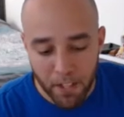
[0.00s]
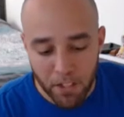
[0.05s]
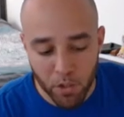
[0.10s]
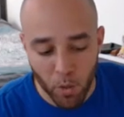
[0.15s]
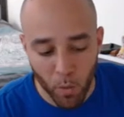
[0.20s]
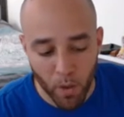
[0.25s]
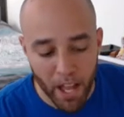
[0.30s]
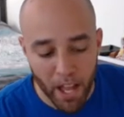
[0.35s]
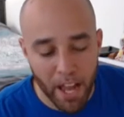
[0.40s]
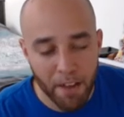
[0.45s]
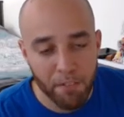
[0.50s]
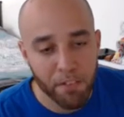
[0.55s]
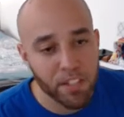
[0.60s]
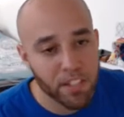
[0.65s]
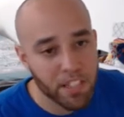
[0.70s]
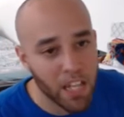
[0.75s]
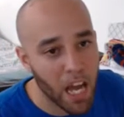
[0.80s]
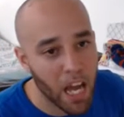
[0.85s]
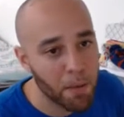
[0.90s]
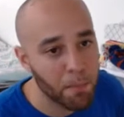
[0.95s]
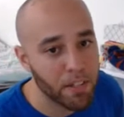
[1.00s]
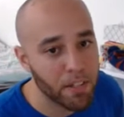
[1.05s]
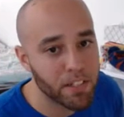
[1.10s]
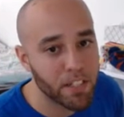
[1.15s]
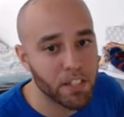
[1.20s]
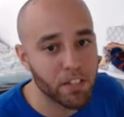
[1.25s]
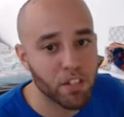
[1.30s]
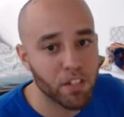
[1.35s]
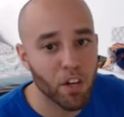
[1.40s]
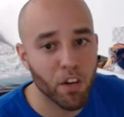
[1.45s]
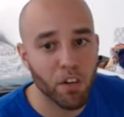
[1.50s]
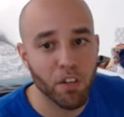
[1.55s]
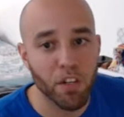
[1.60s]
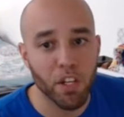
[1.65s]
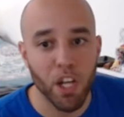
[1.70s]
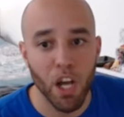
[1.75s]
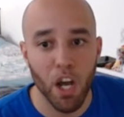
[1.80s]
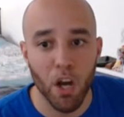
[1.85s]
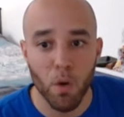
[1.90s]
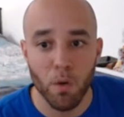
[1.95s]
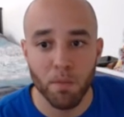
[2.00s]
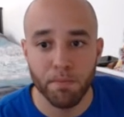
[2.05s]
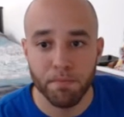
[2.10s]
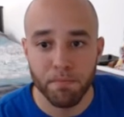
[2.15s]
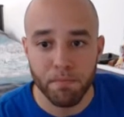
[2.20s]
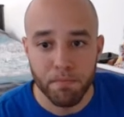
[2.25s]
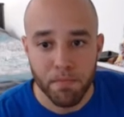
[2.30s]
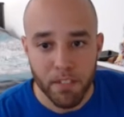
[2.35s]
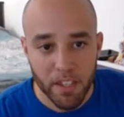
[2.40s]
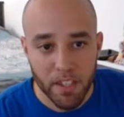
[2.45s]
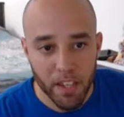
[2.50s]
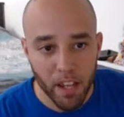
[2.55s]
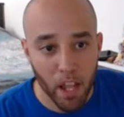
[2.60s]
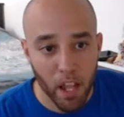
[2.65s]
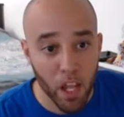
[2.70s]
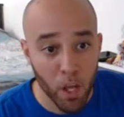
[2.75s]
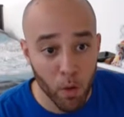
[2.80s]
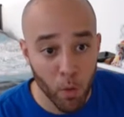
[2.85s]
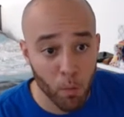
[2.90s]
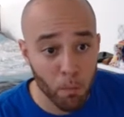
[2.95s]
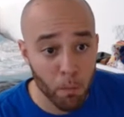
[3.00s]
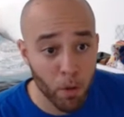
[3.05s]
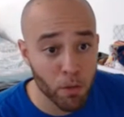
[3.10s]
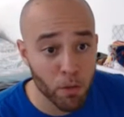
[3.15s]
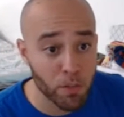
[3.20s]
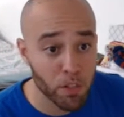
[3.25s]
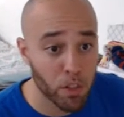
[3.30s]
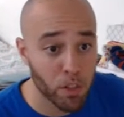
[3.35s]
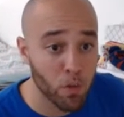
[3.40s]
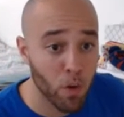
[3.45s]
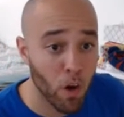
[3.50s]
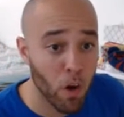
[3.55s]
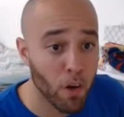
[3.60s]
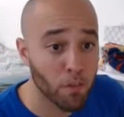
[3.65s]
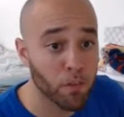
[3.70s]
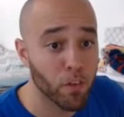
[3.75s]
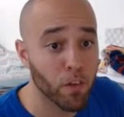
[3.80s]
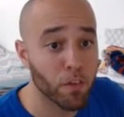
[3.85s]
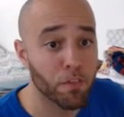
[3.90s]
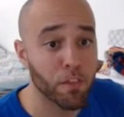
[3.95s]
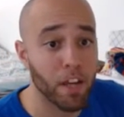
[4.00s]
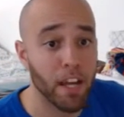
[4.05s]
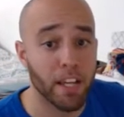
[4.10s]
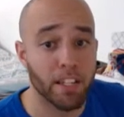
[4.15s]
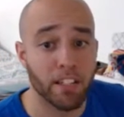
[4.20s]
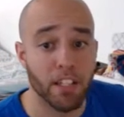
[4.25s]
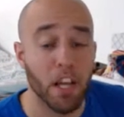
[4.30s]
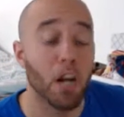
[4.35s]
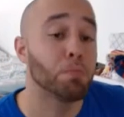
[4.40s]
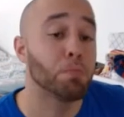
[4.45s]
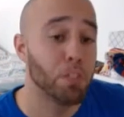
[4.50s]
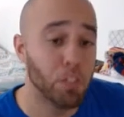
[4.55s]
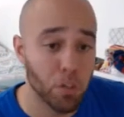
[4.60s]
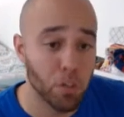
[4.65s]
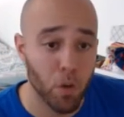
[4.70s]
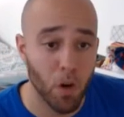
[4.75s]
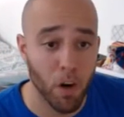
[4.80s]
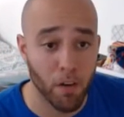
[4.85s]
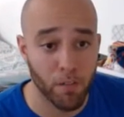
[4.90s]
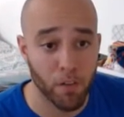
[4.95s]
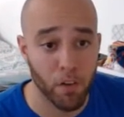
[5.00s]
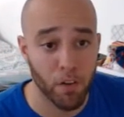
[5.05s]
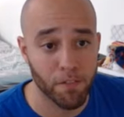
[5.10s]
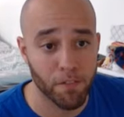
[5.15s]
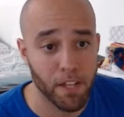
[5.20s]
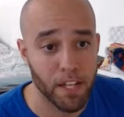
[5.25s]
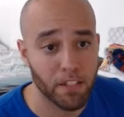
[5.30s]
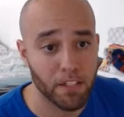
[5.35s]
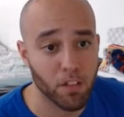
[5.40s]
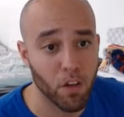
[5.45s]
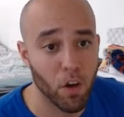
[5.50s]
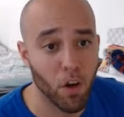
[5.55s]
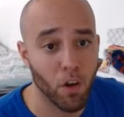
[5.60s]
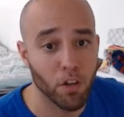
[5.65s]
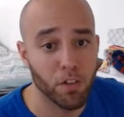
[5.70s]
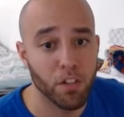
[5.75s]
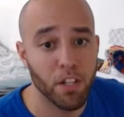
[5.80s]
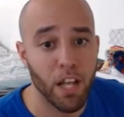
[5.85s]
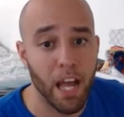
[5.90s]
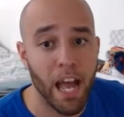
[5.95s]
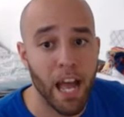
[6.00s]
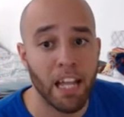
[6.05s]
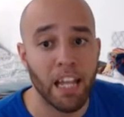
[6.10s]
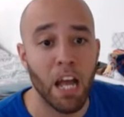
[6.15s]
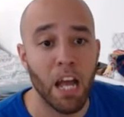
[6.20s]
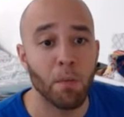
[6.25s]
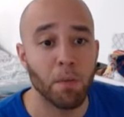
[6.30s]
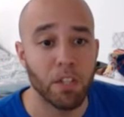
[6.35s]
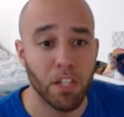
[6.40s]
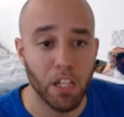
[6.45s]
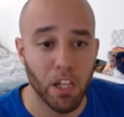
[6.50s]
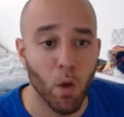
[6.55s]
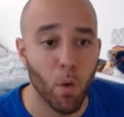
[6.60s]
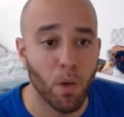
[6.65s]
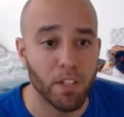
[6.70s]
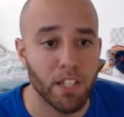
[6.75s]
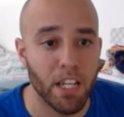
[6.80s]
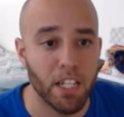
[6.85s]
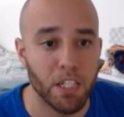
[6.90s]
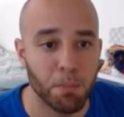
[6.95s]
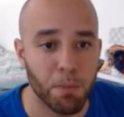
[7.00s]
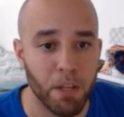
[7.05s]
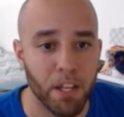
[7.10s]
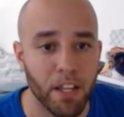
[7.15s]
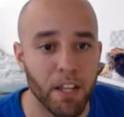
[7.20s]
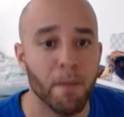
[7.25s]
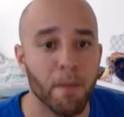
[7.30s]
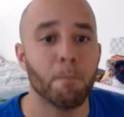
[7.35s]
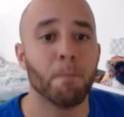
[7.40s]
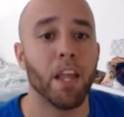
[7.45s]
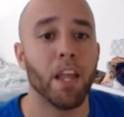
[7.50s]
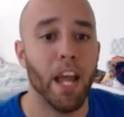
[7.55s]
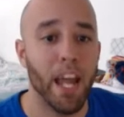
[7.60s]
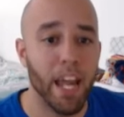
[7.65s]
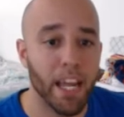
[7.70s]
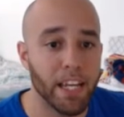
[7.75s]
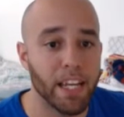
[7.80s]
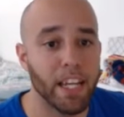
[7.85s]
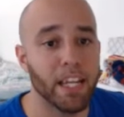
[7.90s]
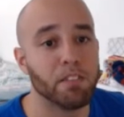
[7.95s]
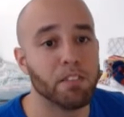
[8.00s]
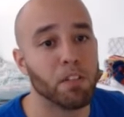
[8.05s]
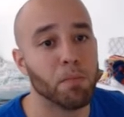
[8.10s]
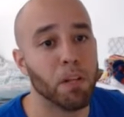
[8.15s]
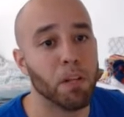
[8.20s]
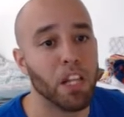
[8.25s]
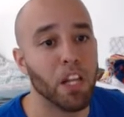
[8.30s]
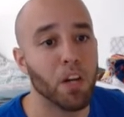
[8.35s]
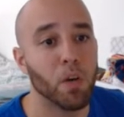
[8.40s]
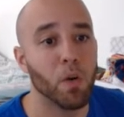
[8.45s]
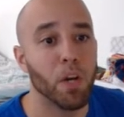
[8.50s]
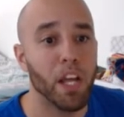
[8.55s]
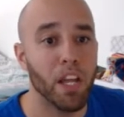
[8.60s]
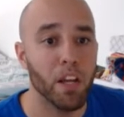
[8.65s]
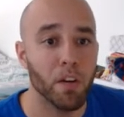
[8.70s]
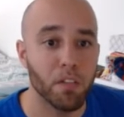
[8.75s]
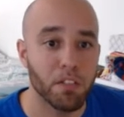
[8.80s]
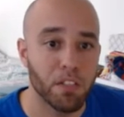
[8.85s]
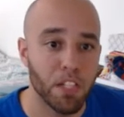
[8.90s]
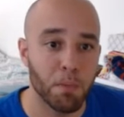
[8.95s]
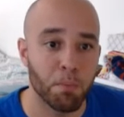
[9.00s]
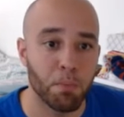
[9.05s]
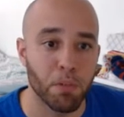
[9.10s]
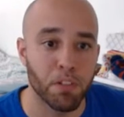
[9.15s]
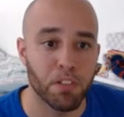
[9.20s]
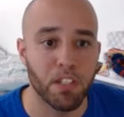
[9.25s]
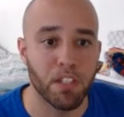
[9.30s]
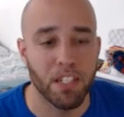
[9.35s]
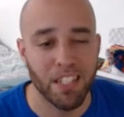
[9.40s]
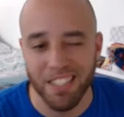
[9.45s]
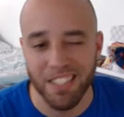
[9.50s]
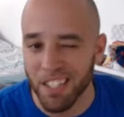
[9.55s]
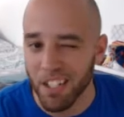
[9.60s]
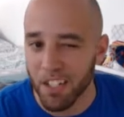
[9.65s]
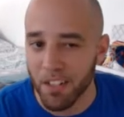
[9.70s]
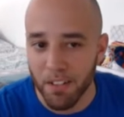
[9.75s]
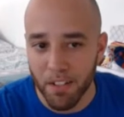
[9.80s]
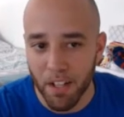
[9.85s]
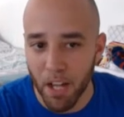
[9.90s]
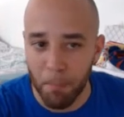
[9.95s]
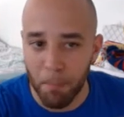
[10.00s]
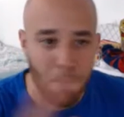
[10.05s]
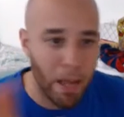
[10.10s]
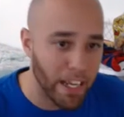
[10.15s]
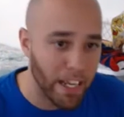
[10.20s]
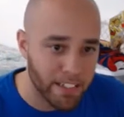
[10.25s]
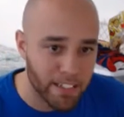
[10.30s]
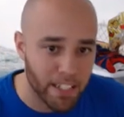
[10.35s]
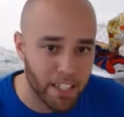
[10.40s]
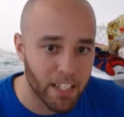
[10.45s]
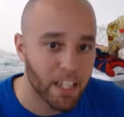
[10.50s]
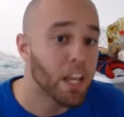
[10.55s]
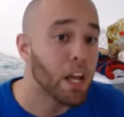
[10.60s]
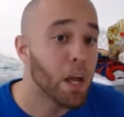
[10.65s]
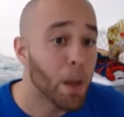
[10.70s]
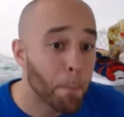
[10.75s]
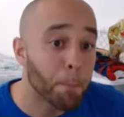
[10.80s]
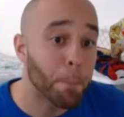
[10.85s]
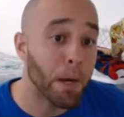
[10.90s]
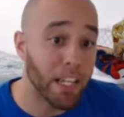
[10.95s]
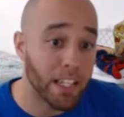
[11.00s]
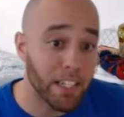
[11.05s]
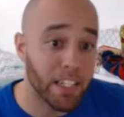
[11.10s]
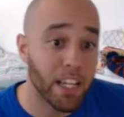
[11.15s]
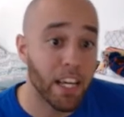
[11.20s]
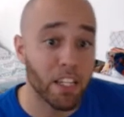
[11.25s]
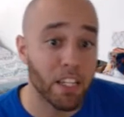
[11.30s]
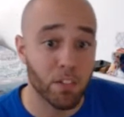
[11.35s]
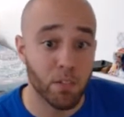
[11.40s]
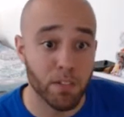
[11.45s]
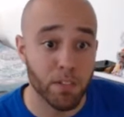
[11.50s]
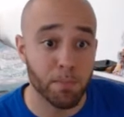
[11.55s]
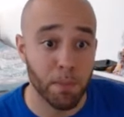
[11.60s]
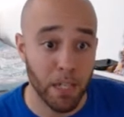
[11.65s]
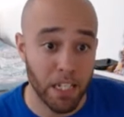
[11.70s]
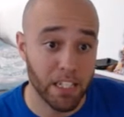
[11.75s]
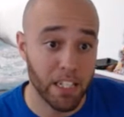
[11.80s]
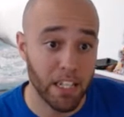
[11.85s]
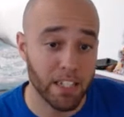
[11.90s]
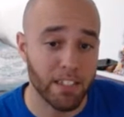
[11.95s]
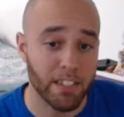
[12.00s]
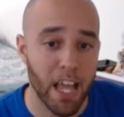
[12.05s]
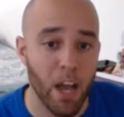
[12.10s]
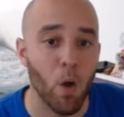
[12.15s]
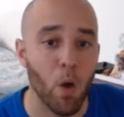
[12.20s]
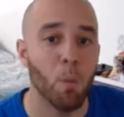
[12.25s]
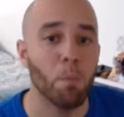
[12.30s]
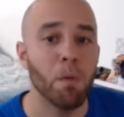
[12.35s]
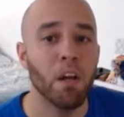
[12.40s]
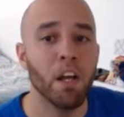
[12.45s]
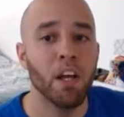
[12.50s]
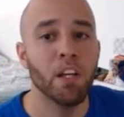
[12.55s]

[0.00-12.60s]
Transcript: So every time it's his turn to go, He removes 2 harmful effects, up to 2 harmful effects on the ally with the lowest HP, and gives them a little heal. 10% isn't amazing, but it does help.